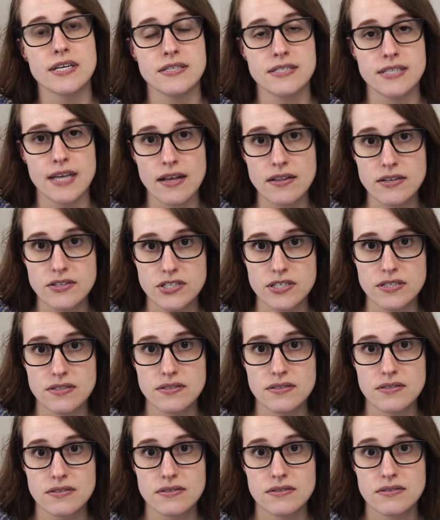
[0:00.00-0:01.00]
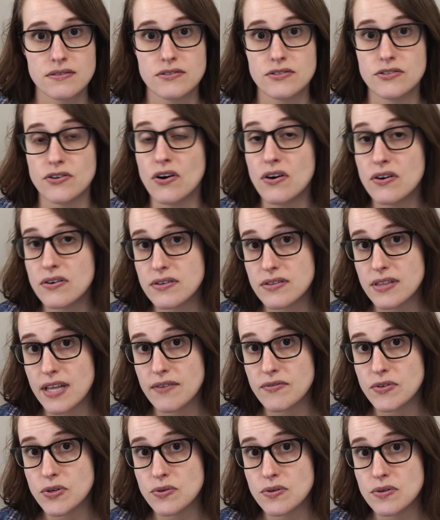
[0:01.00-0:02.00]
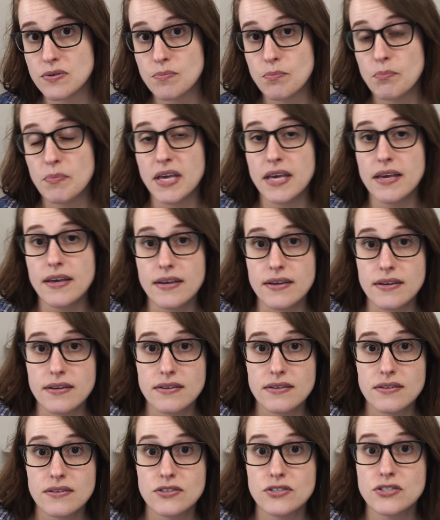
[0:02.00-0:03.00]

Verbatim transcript: intelligence dog level, pig,